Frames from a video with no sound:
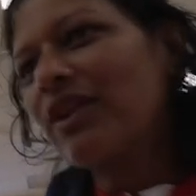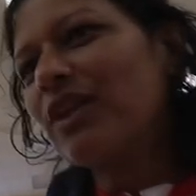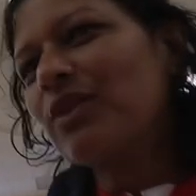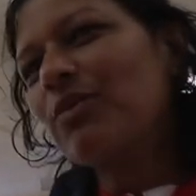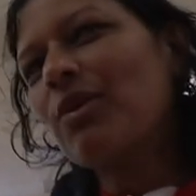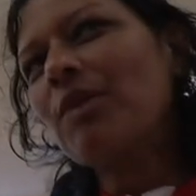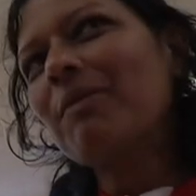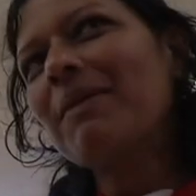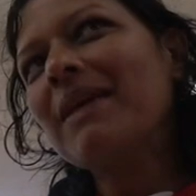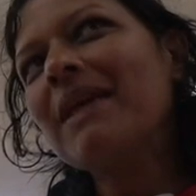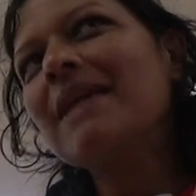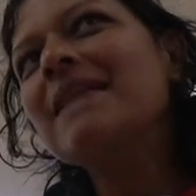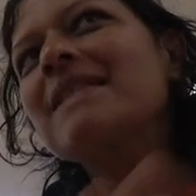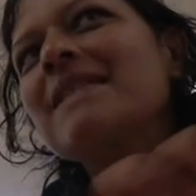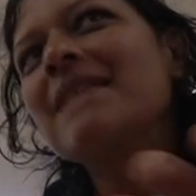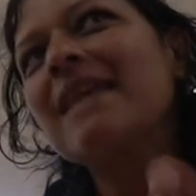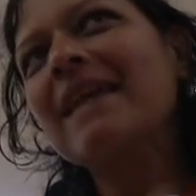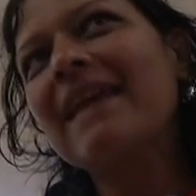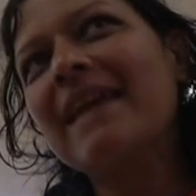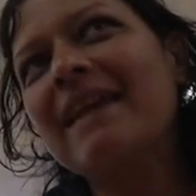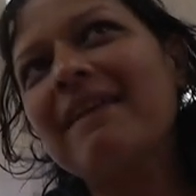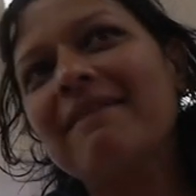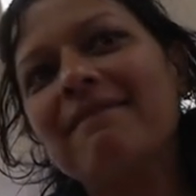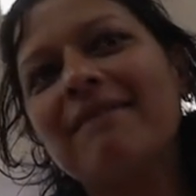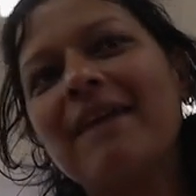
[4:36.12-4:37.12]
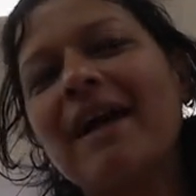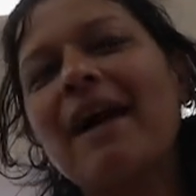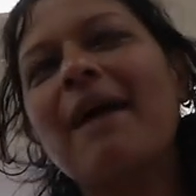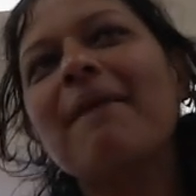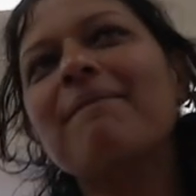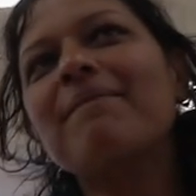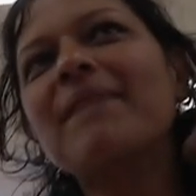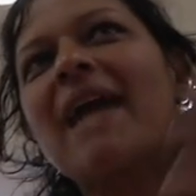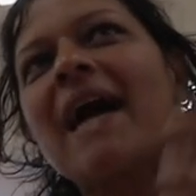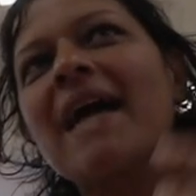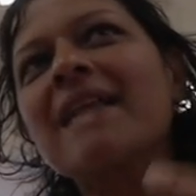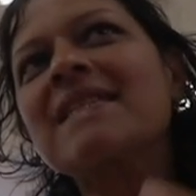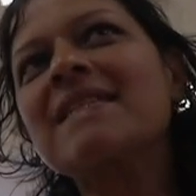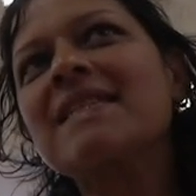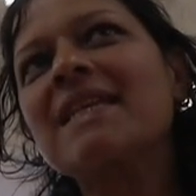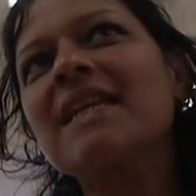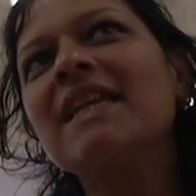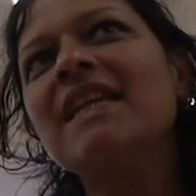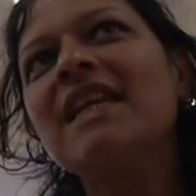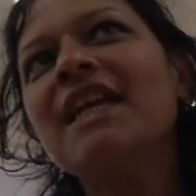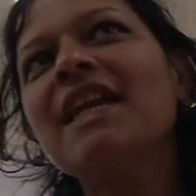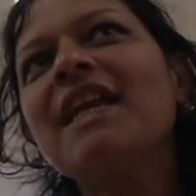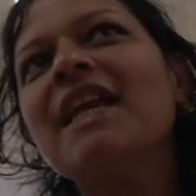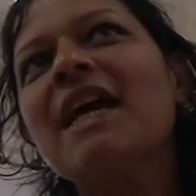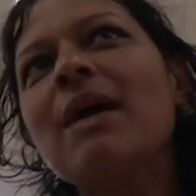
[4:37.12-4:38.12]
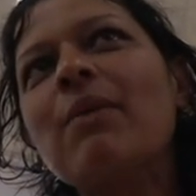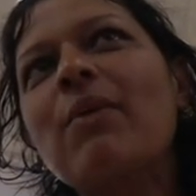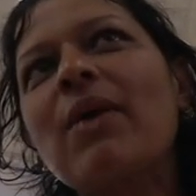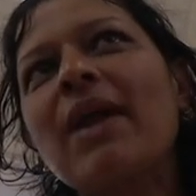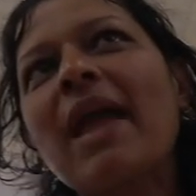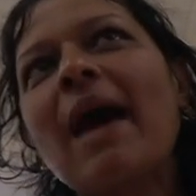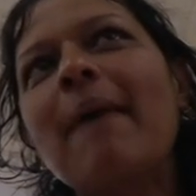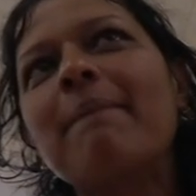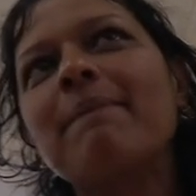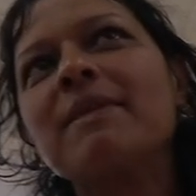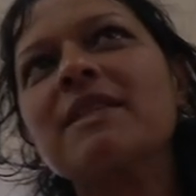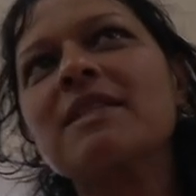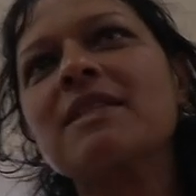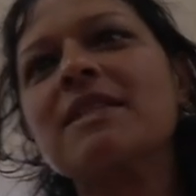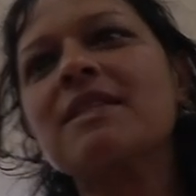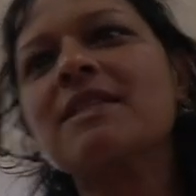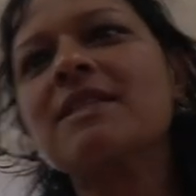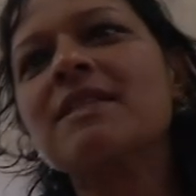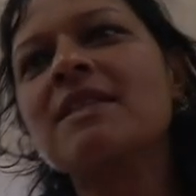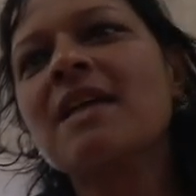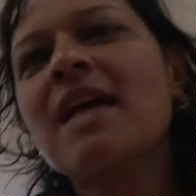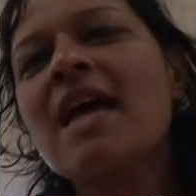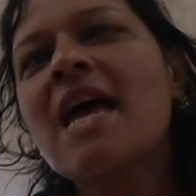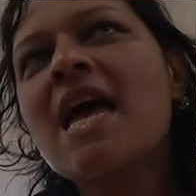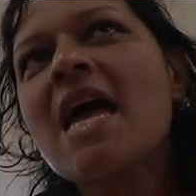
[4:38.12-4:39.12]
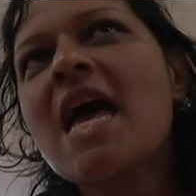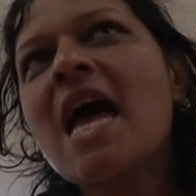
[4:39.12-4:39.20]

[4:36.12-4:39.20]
thought it would be easy. And see, in India, what happens is.